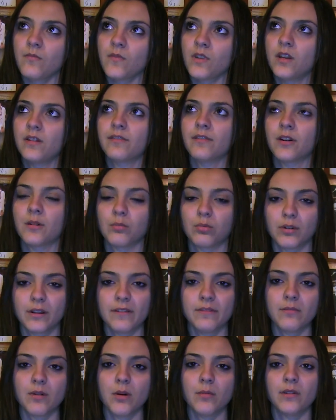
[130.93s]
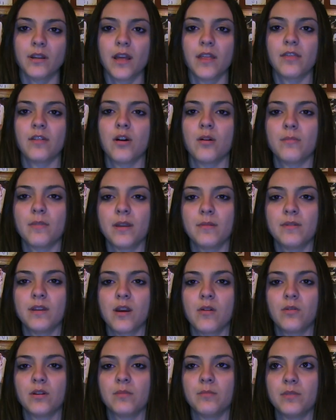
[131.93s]
For a brief moment I thought maybe
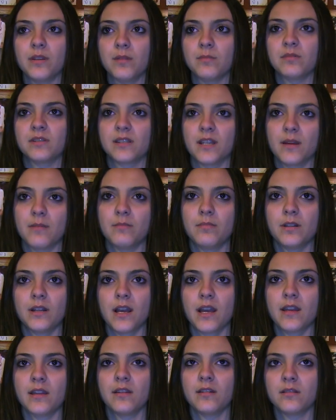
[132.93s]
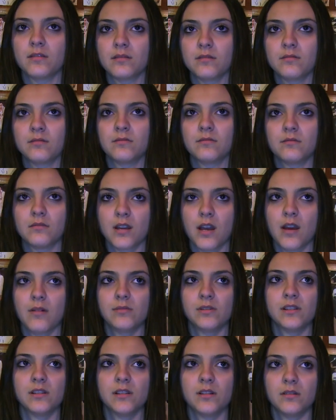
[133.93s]
I wouldn't be upset, but I
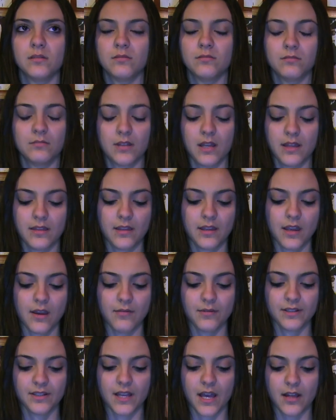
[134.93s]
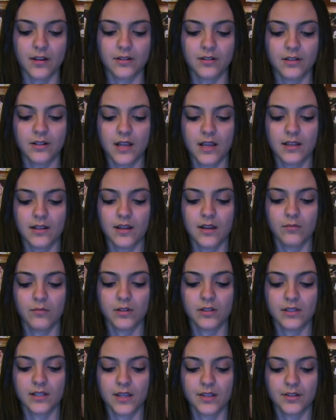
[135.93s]
think I was sadder today than I
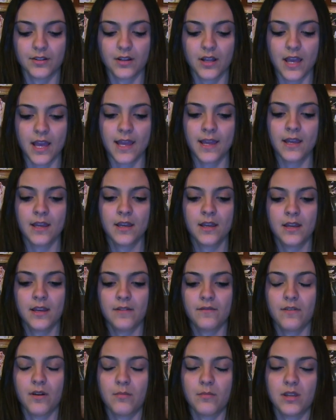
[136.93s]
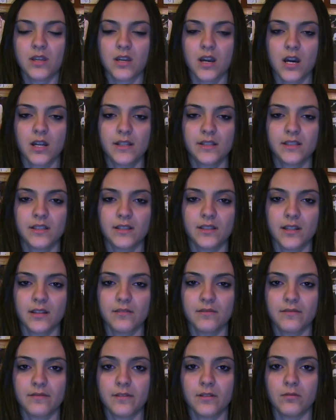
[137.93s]
was yesterday. If I'm being honest, it
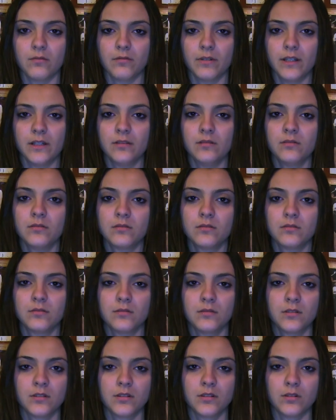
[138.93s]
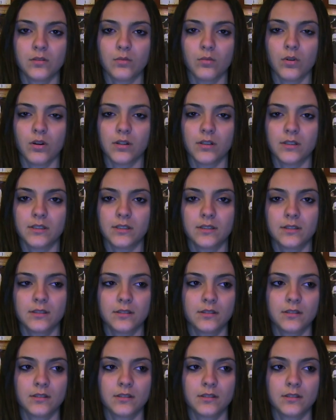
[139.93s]
doesn't feel real. The words,